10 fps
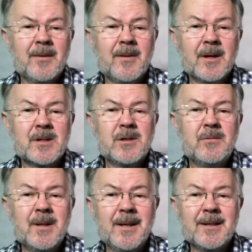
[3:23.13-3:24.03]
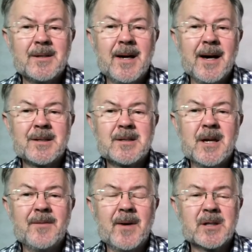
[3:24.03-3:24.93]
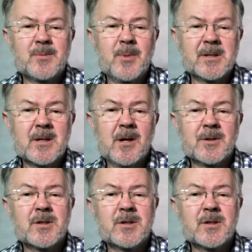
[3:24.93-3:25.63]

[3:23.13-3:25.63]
that you need that CF Express card.